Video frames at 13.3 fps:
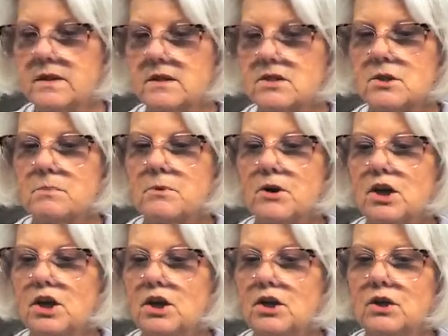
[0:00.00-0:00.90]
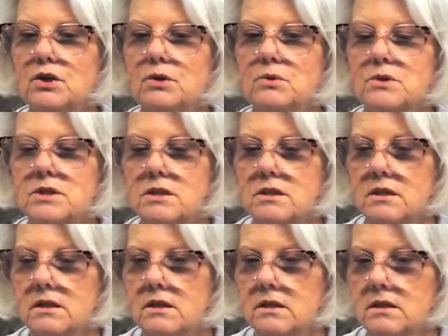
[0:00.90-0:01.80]
Super cute.
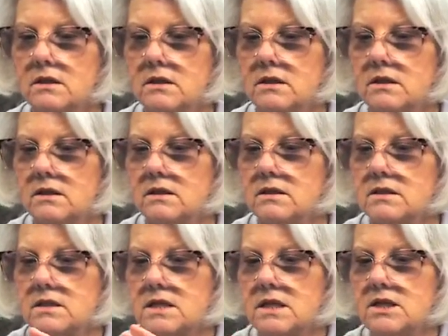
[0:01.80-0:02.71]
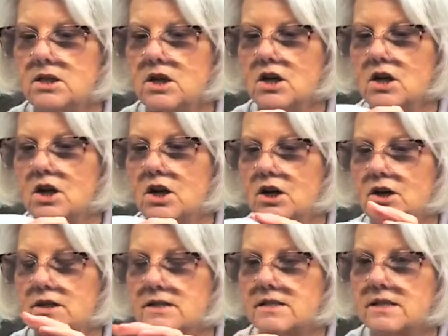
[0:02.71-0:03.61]
10
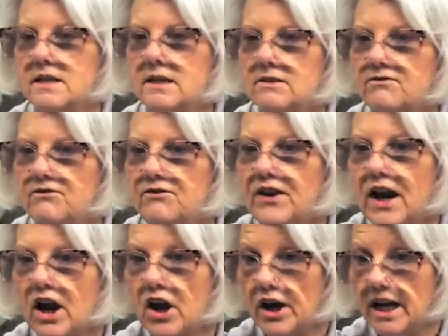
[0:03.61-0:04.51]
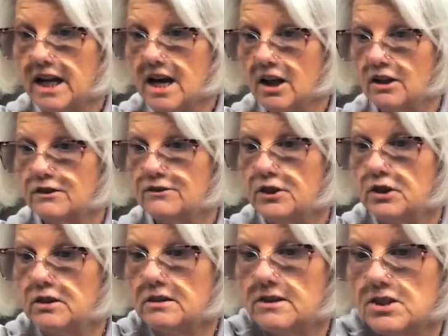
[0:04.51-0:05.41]
yards. Very
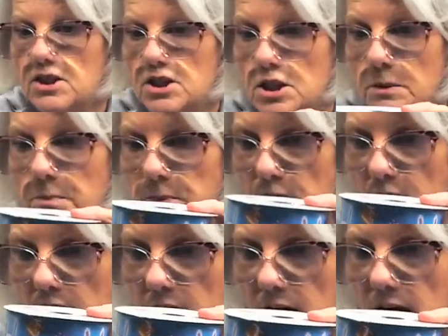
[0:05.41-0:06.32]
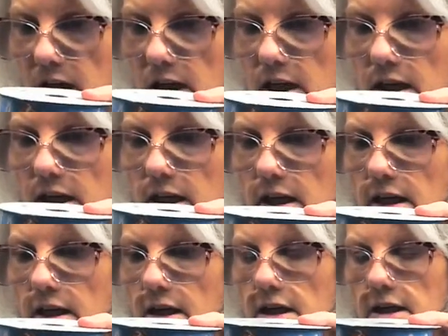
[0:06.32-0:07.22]
colorful. Super
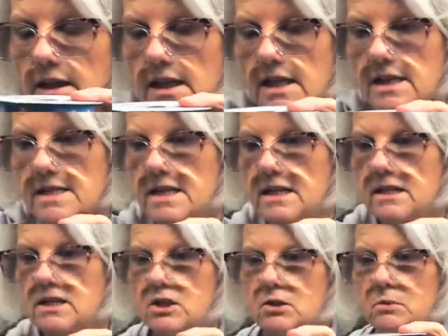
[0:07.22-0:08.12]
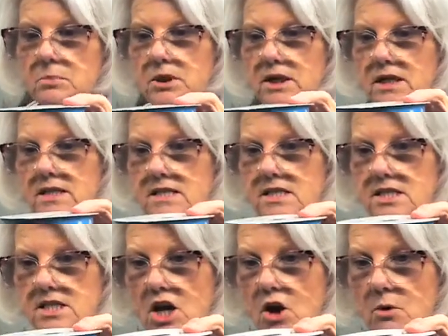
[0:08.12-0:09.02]
easy to put in
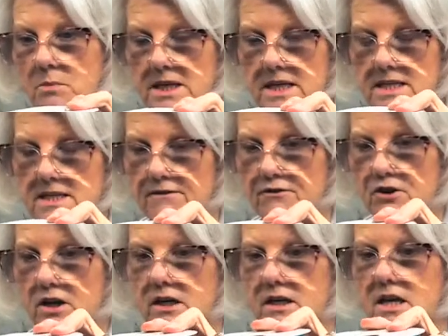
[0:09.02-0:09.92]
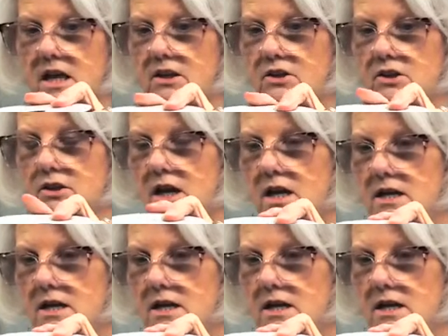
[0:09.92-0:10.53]
so many different colored